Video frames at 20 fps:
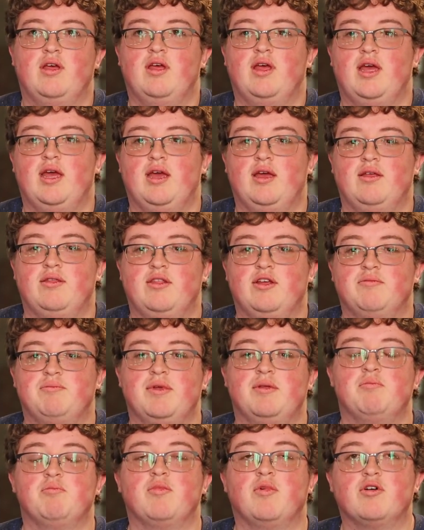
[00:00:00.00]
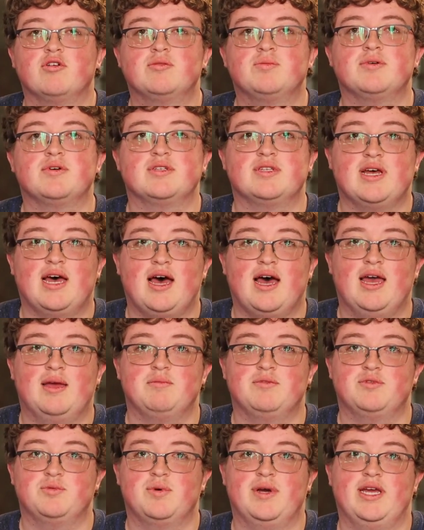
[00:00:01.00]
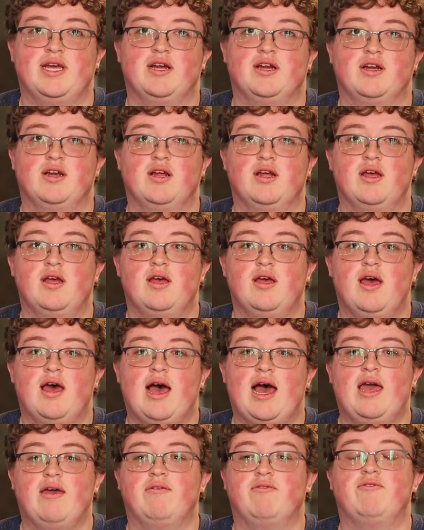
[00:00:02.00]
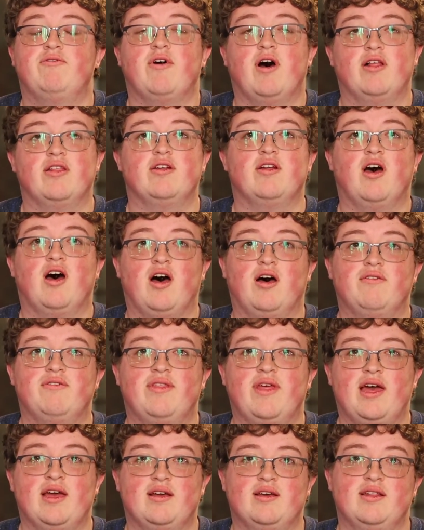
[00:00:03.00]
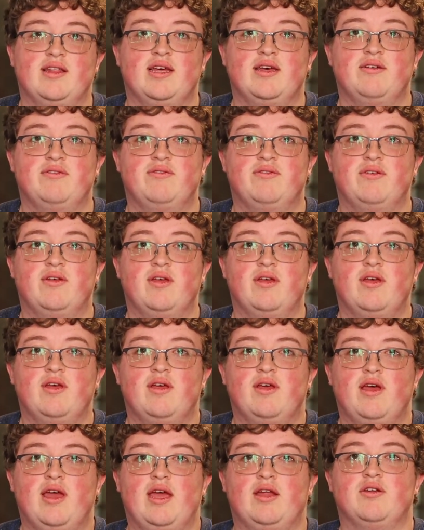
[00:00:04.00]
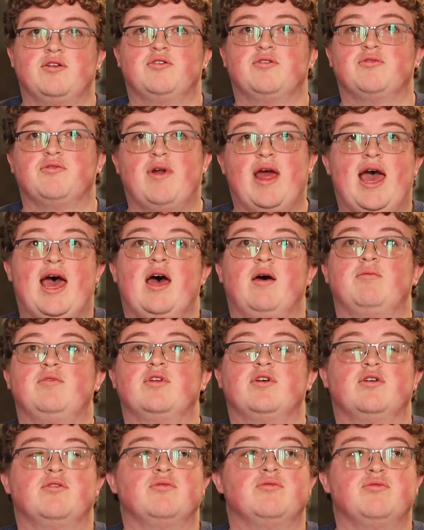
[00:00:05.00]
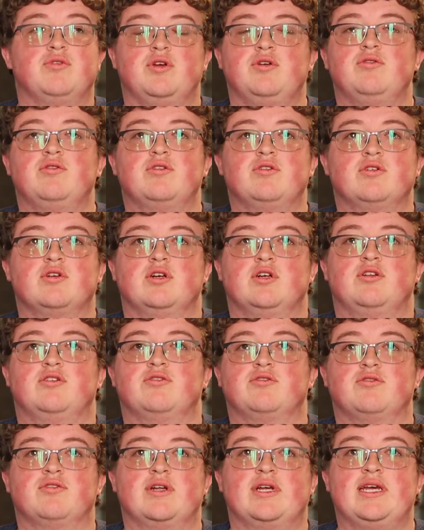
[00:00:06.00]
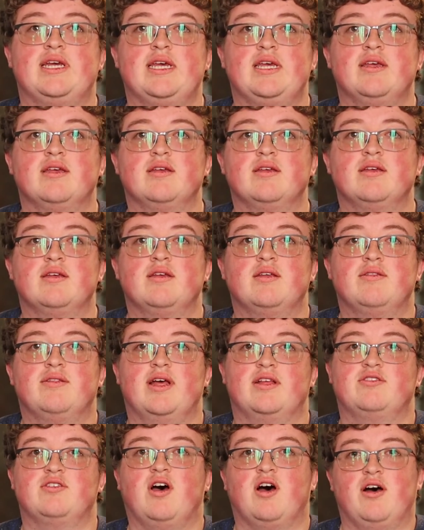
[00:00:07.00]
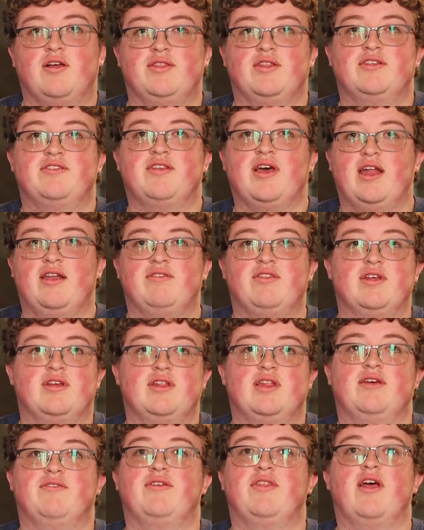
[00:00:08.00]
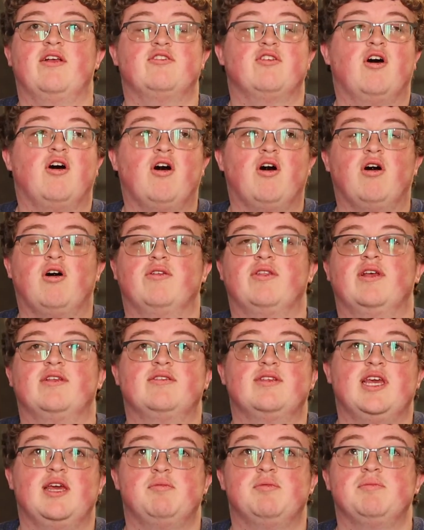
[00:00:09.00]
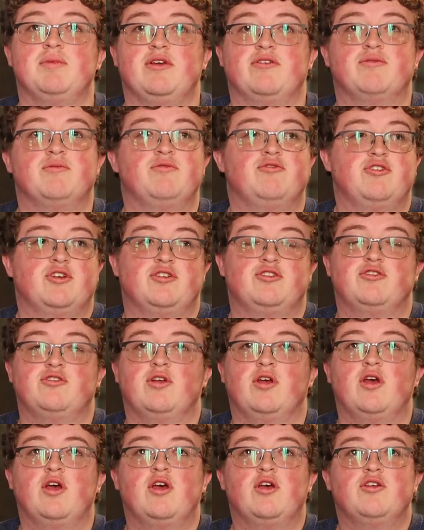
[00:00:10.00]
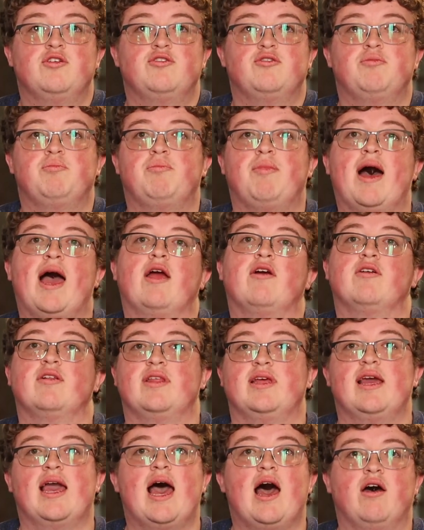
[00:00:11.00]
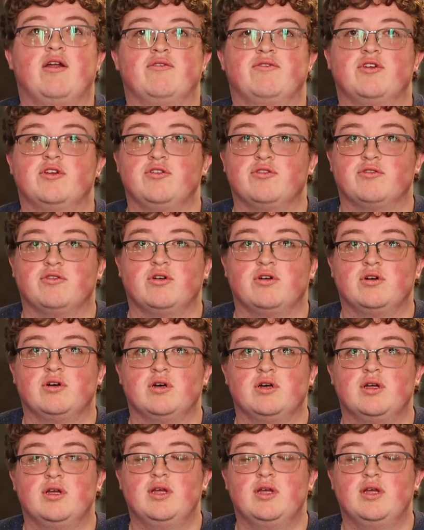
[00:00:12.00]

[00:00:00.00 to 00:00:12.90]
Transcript: And there have been multiple times where I have fallen off that cliff and grabbed a root or a tree that's on the side of the cliff, and that's all that's keeping me from just spiraling out of control.